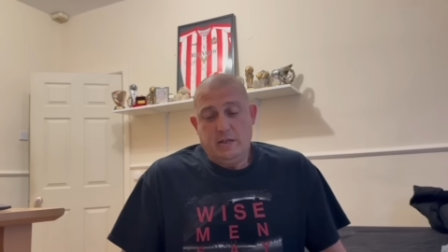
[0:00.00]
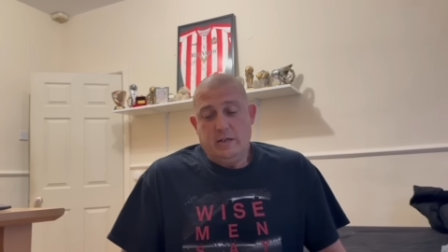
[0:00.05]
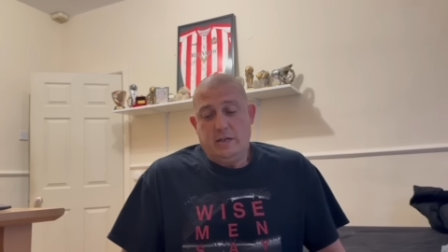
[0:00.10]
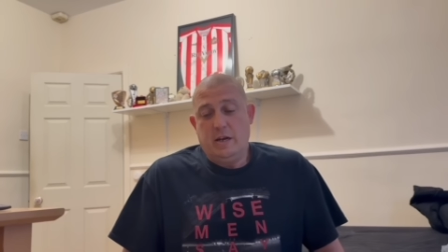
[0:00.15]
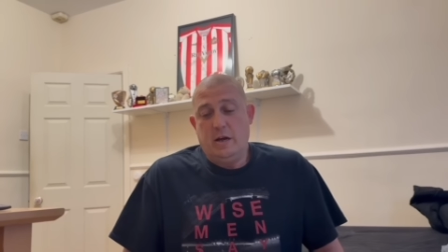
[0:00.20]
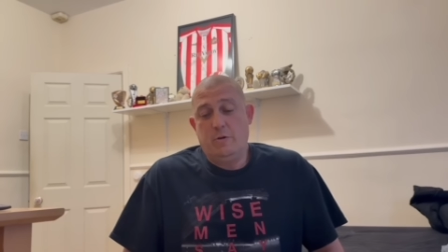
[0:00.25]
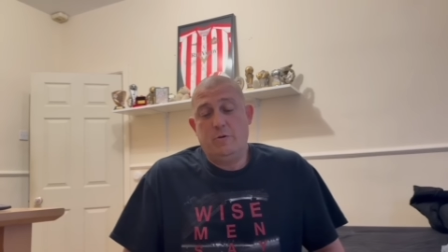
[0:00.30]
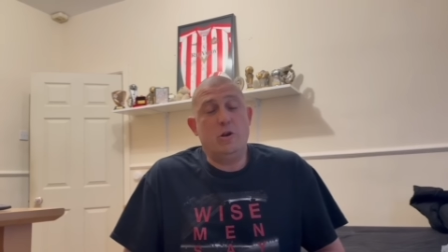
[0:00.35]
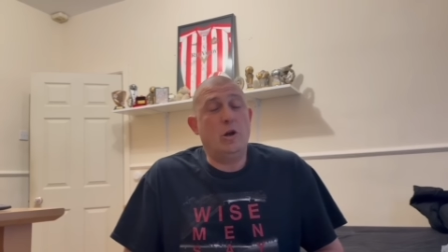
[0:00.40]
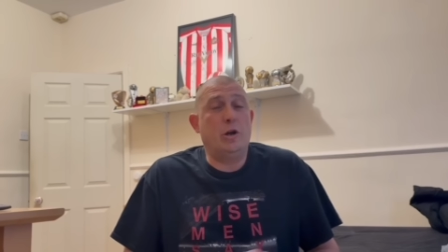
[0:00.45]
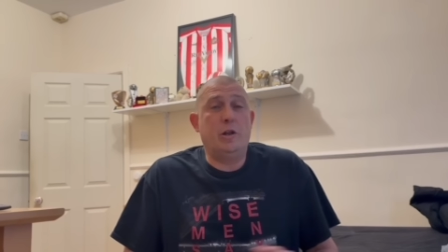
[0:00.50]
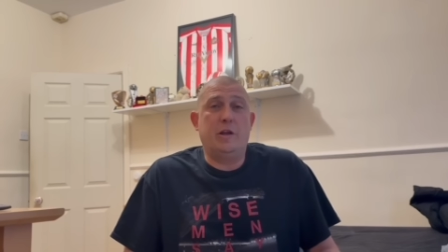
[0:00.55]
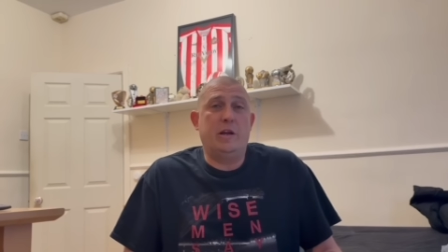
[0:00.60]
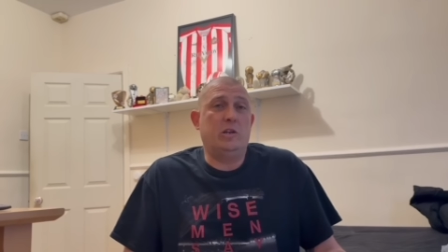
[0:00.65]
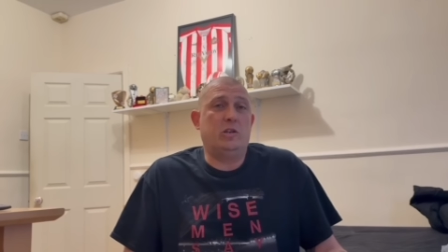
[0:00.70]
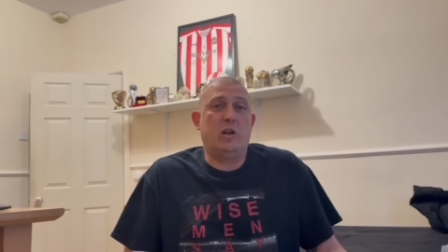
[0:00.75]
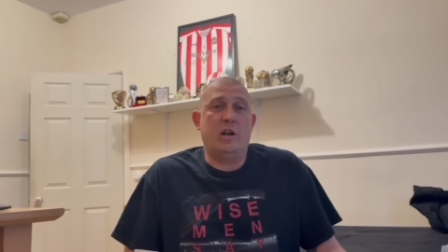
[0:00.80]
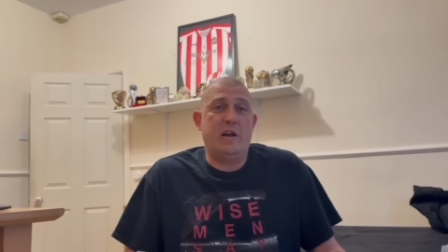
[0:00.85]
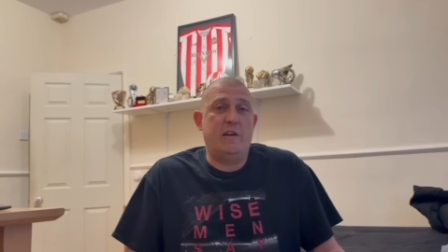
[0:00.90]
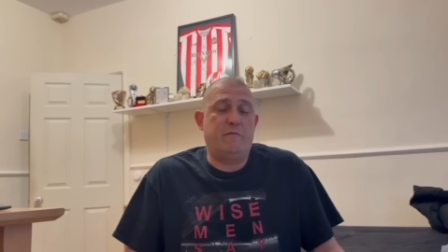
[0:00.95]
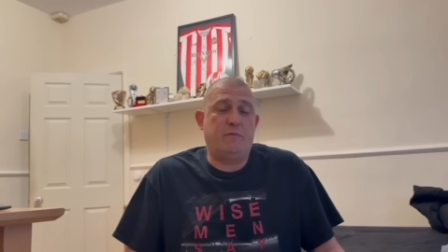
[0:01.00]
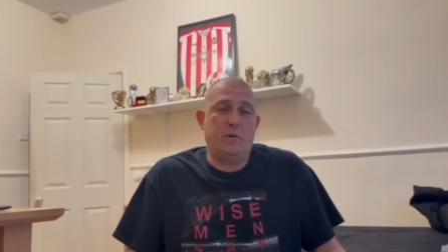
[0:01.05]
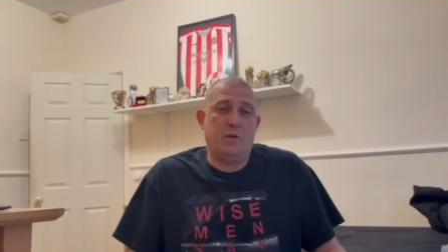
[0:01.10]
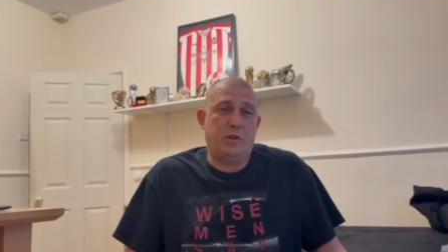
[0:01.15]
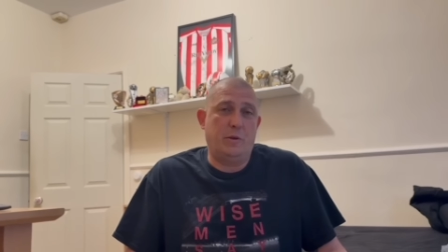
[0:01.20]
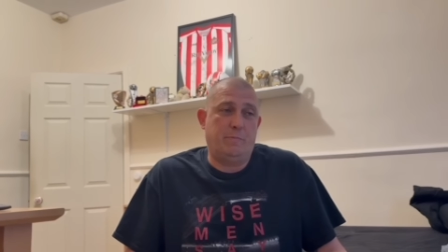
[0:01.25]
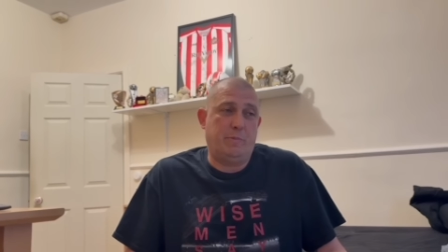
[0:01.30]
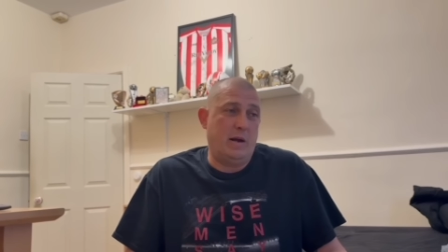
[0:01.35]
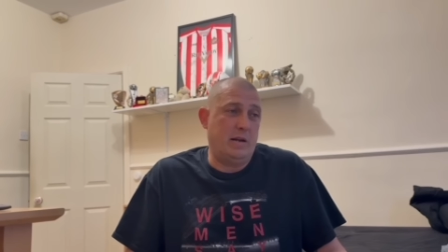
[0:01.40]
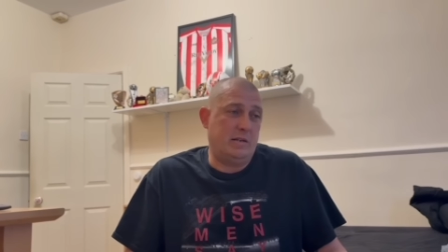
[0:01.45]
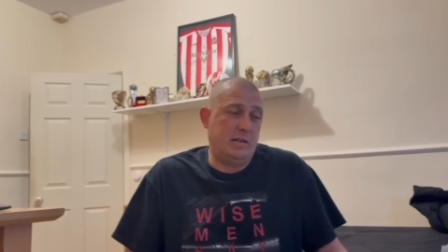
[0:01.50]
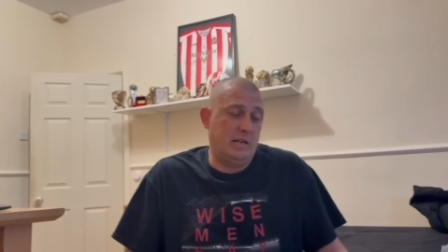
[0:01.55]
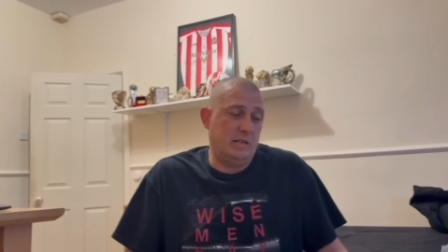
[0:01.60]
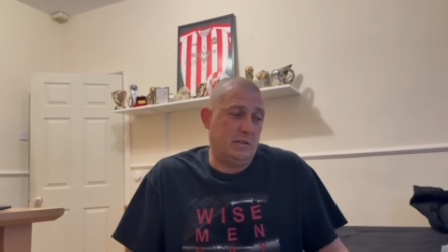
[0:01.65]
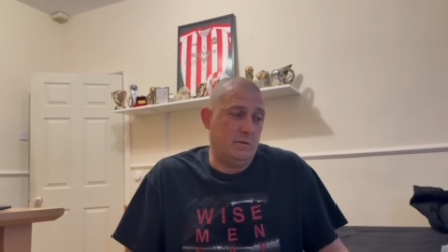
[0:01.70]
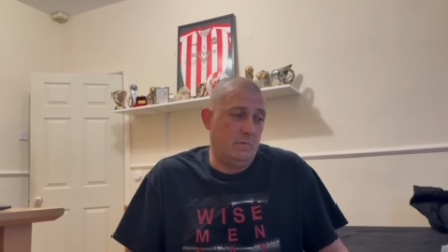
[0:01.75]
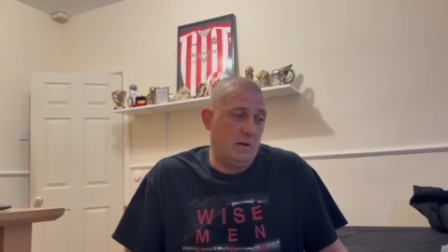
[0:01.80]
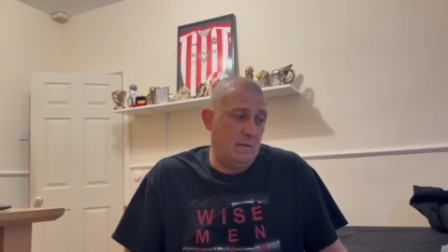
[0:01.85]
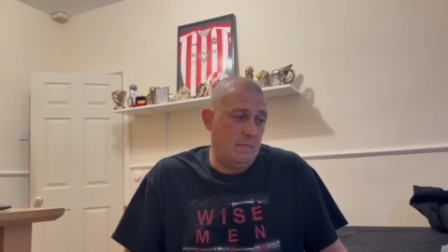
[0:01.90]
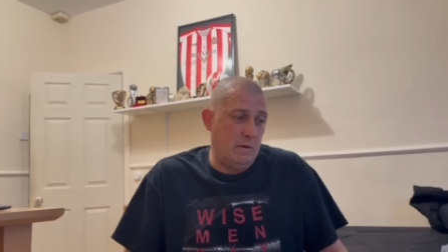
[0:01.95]
Now, none of these leave with a bad
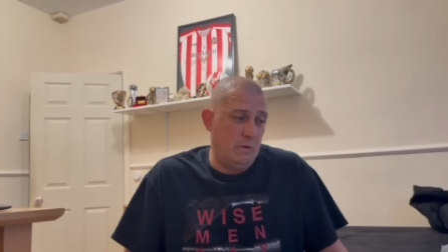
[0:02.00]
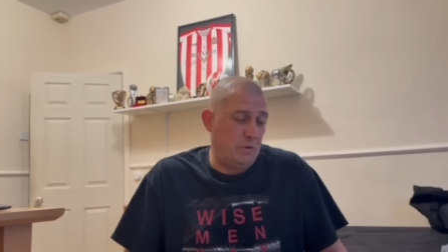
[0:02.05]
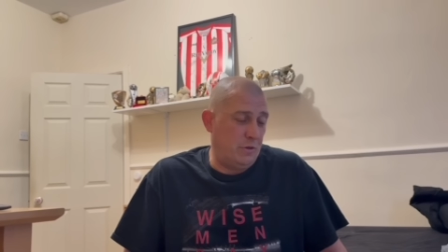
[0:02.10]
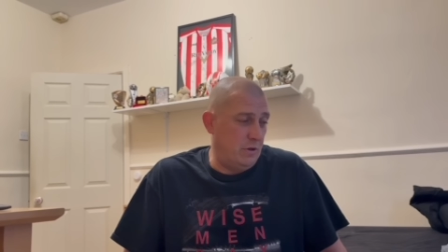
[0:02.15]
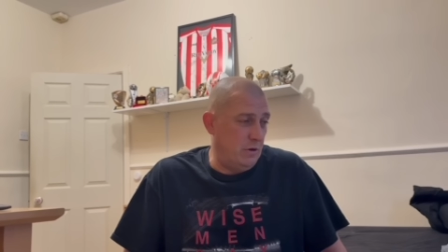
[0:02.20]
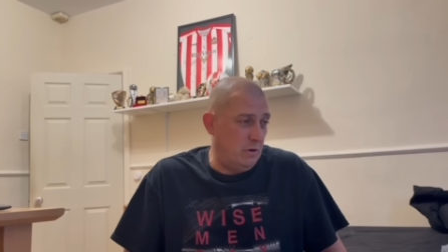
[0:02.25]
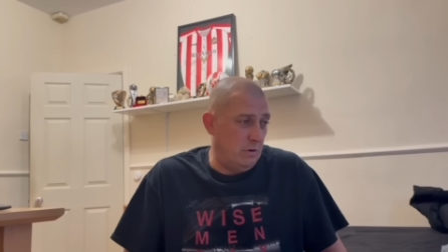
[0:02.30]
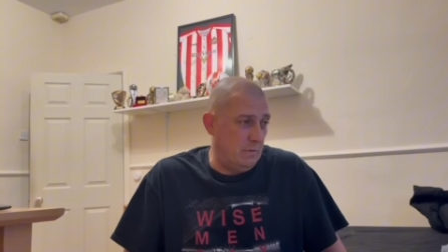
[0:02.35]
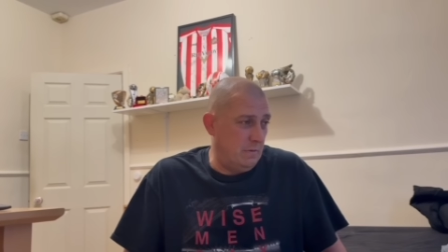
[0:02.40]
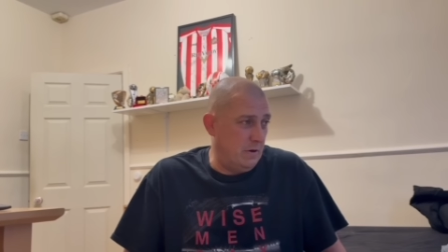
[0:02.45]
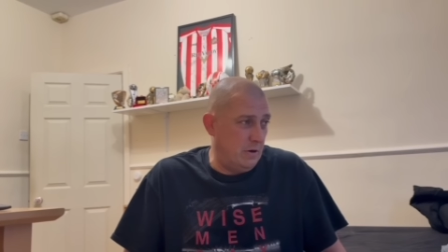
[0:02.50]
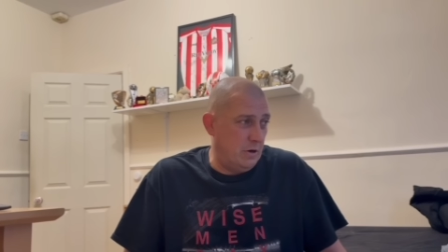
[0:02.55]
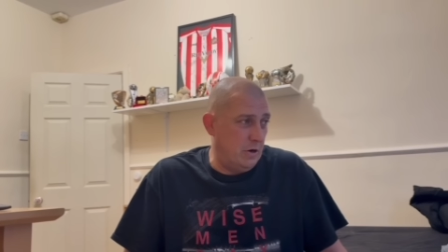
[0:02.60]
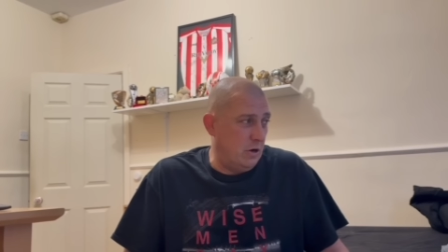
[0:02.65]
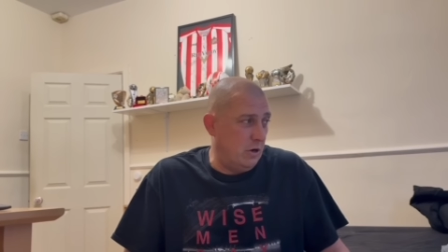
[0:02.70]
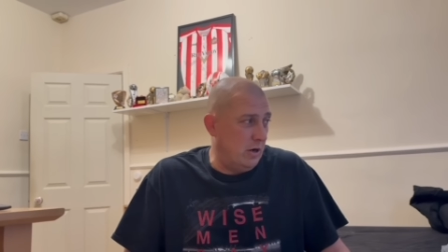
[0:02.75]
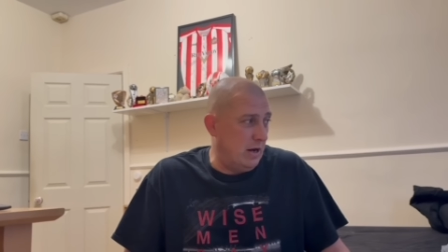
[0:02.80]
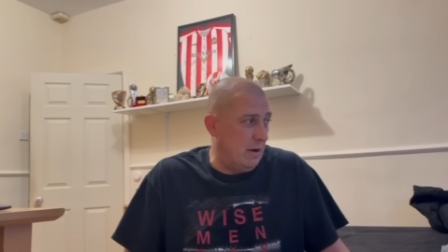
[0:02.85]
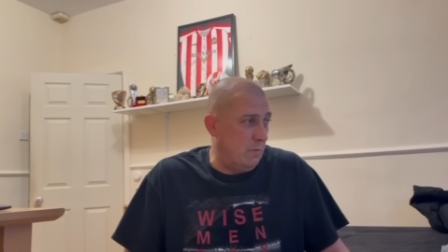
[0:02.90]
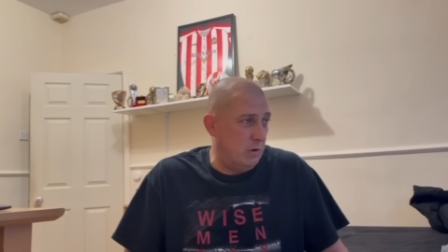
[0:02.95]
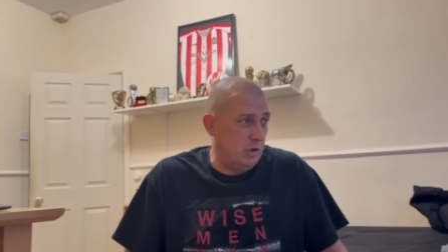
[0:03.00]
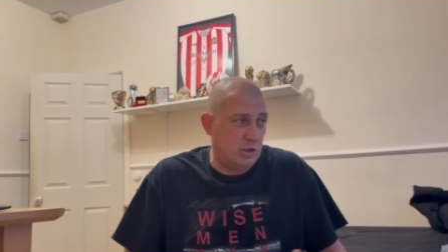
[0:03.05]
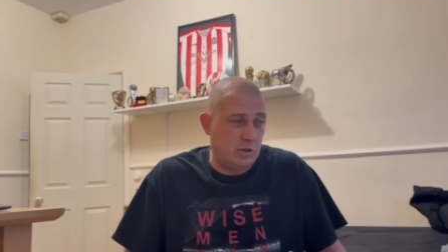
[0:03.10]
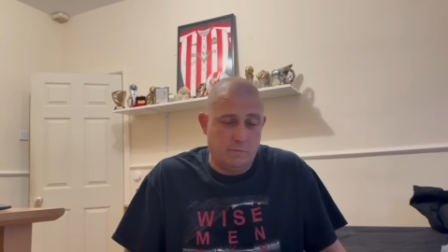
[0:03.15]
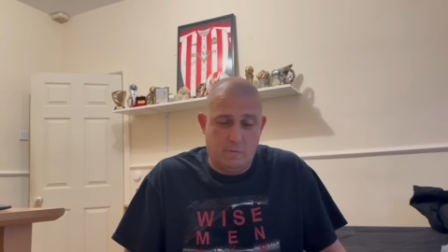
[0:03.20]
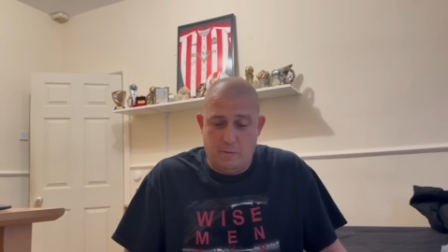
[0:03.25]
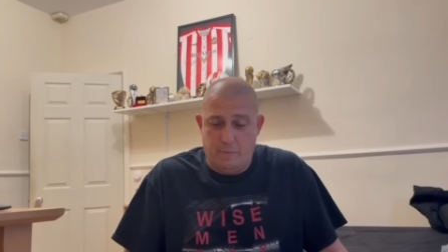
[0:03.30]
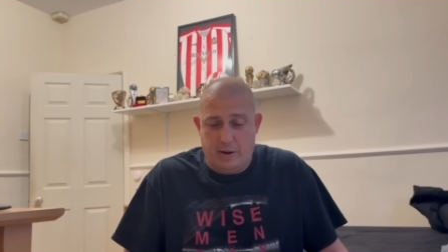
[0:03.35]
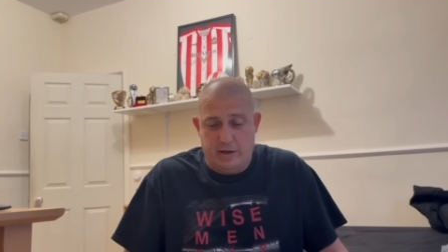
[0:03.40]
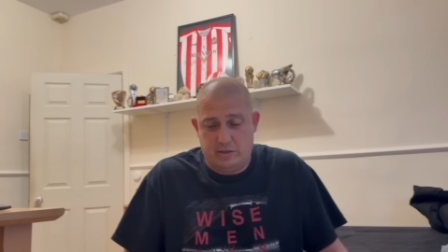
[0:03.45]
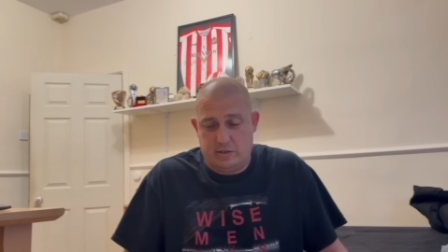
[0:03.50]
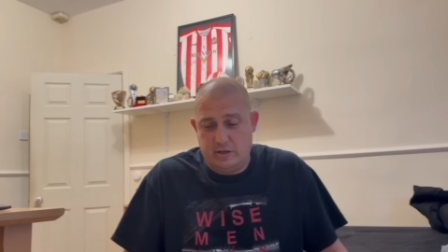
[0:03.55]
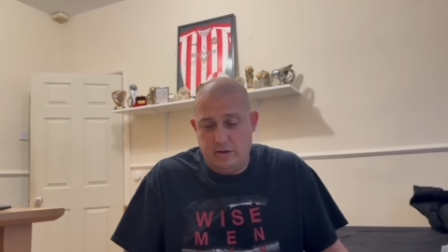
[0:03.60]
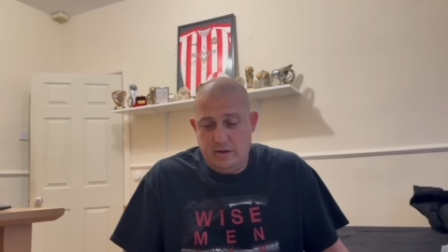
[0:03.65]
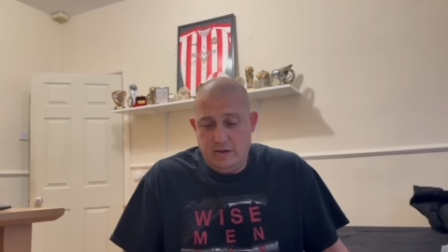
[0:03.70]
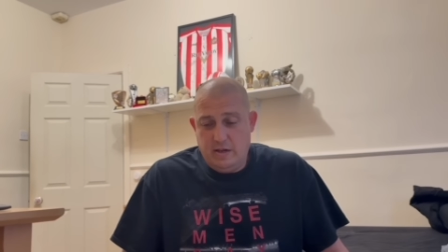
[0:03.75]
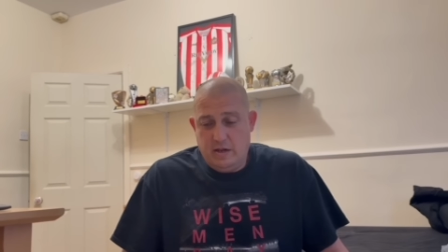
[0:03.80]
taste in my mouth, you know, not at all. I wish them the best.